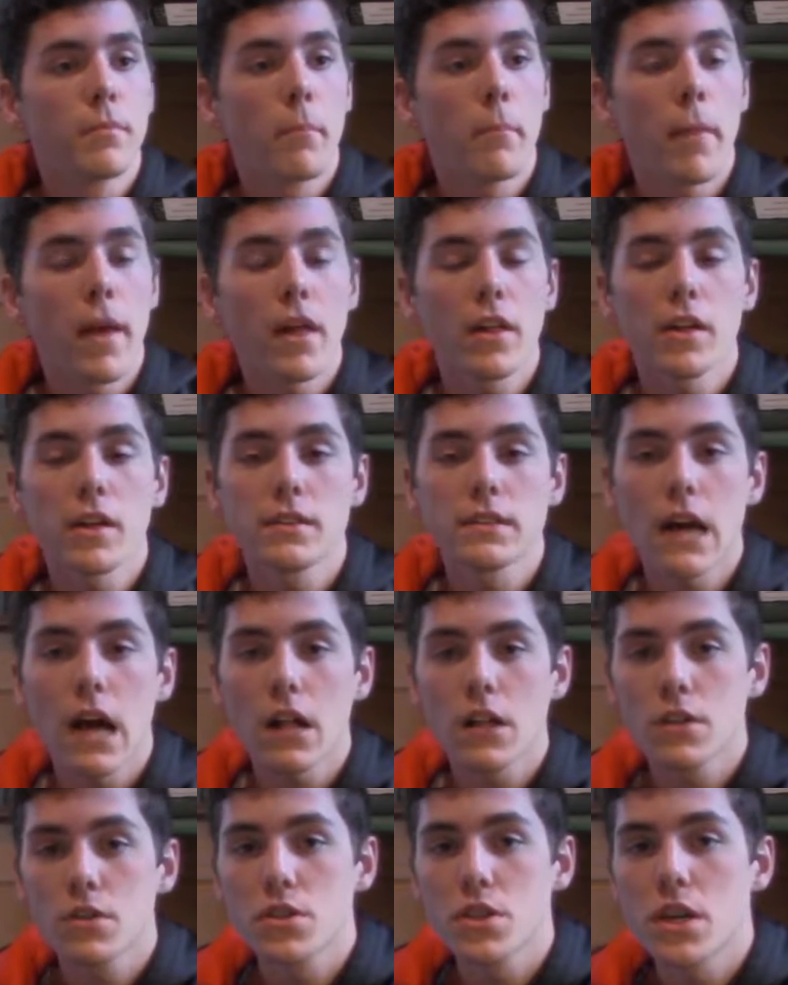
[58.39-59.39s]

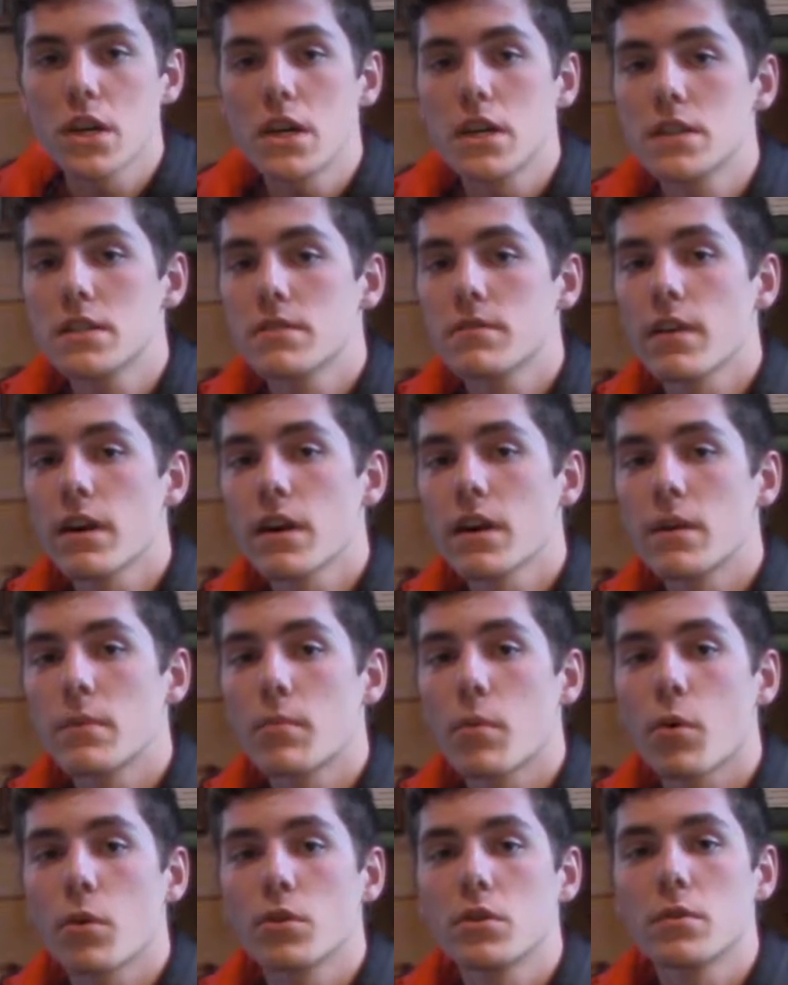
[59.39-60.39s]
paleontology, it is very
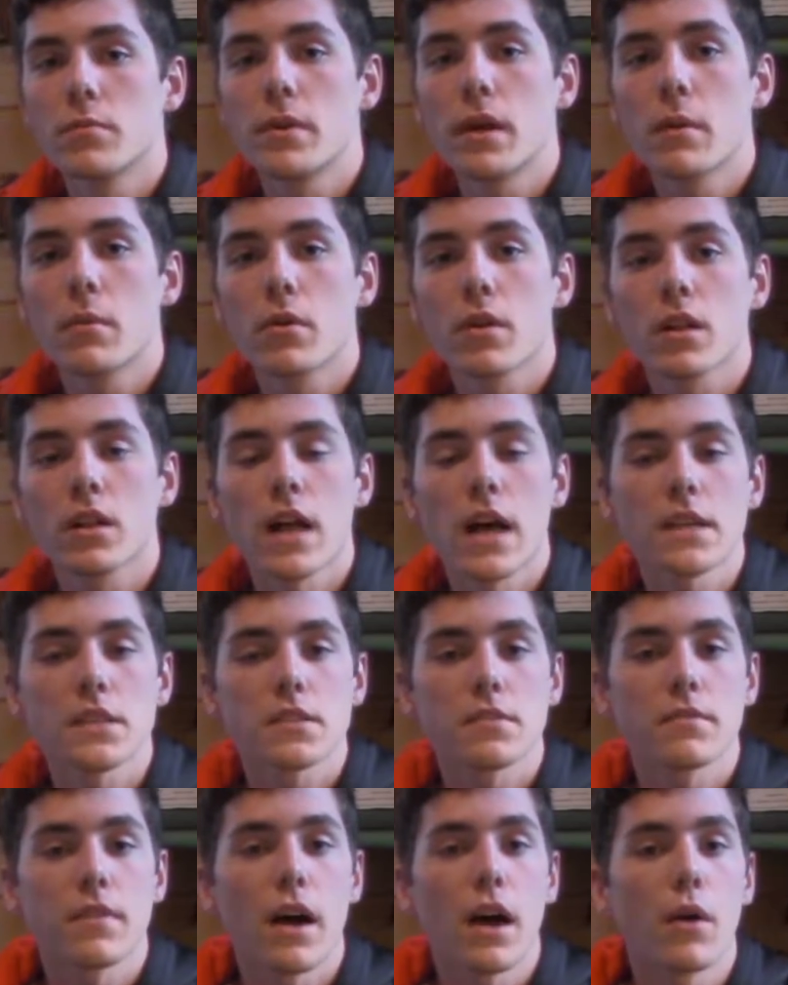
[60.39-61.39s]
important to be able to
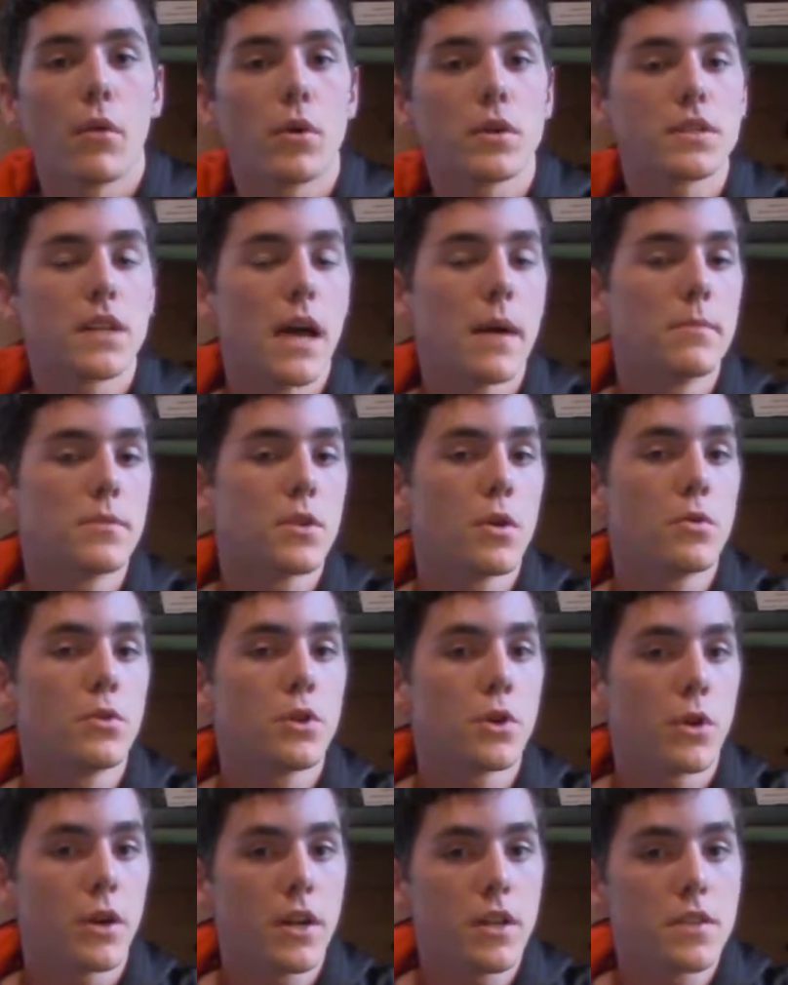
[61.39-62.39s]
classify what time zone
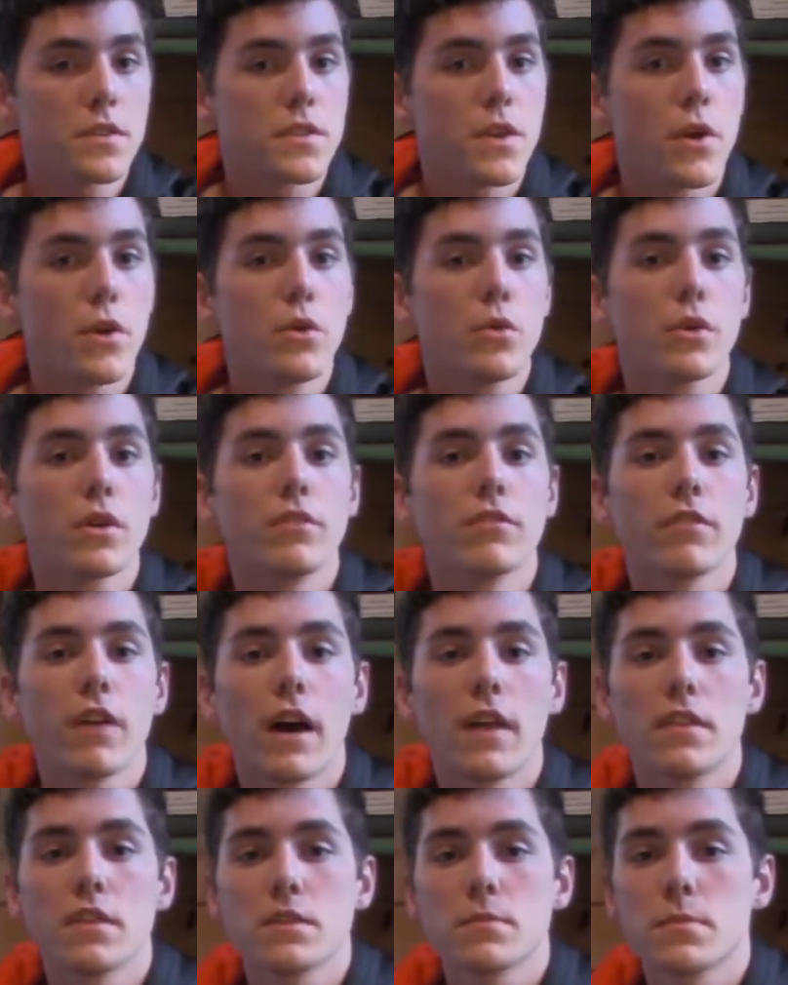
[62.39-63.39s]
you're in so you can
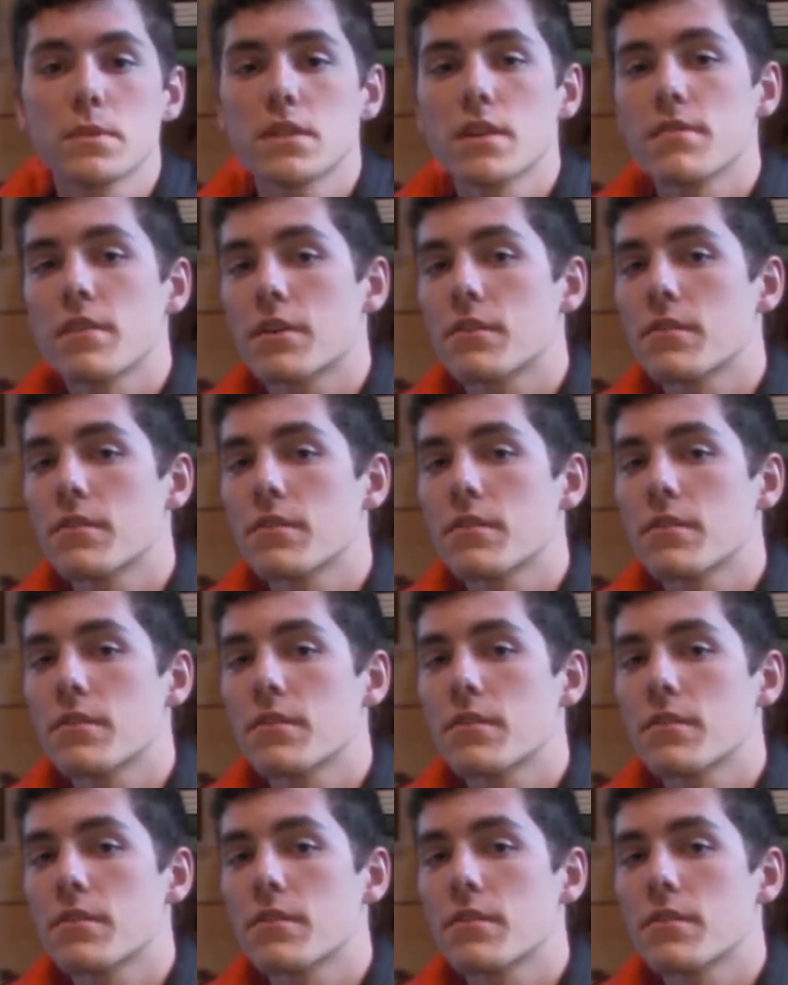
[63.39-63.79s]
find the specific